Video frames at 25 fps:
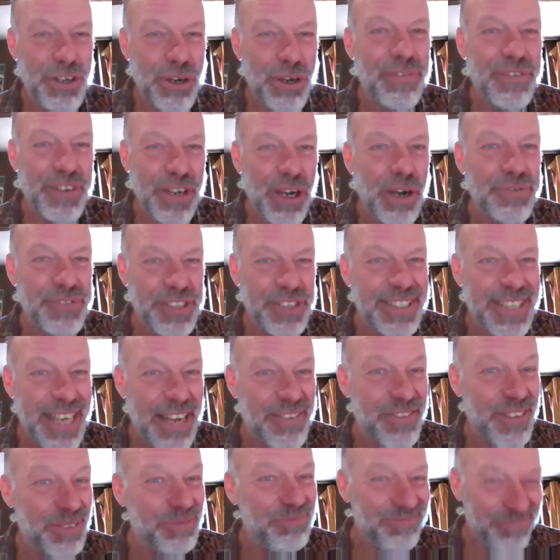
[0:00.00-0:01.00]
coffee after
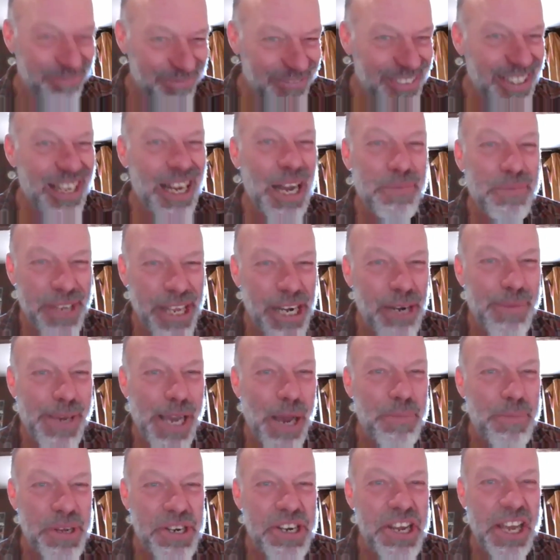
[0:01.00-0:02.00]
7. I'm going to be
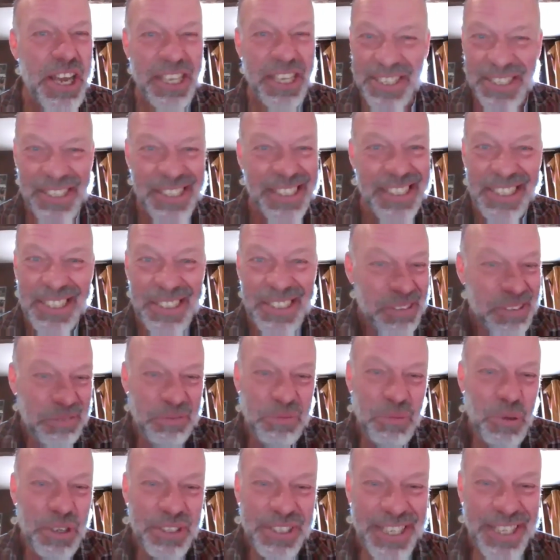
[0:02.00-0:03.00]
up at night.
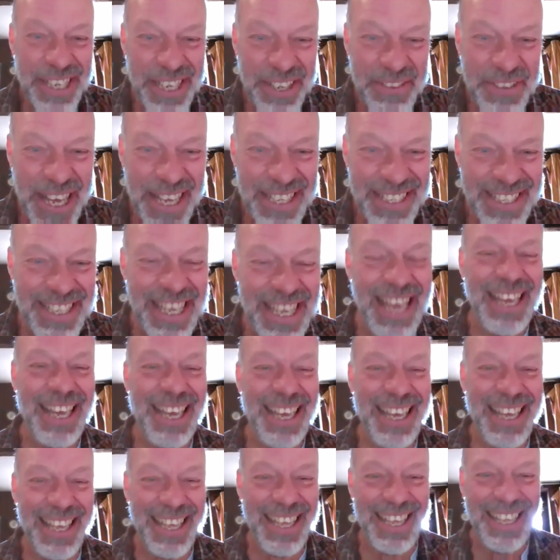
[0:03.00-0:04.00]
Well, that's
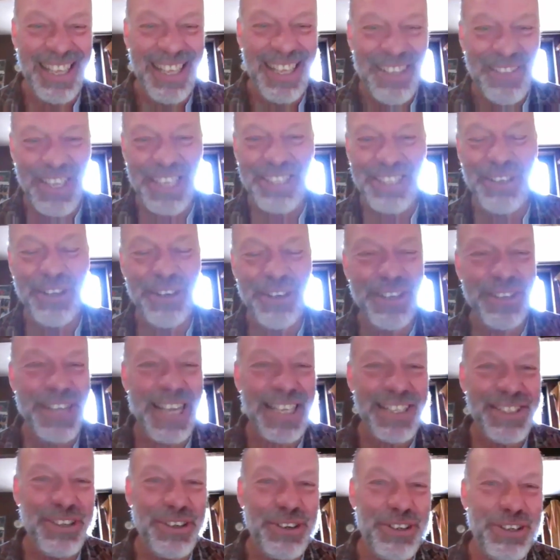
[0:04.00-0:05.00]
that's
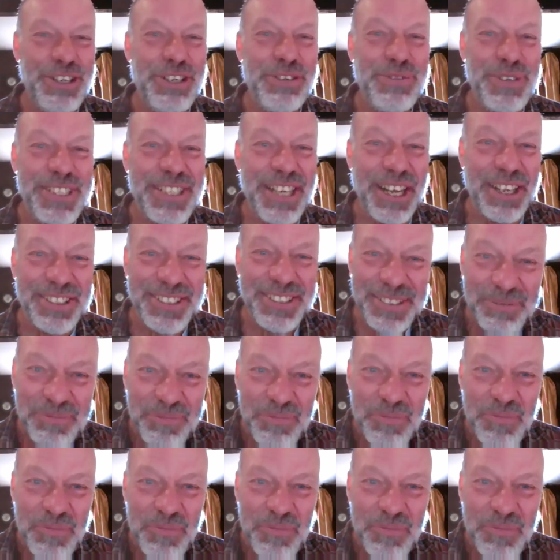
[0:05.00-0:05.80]
not a good result.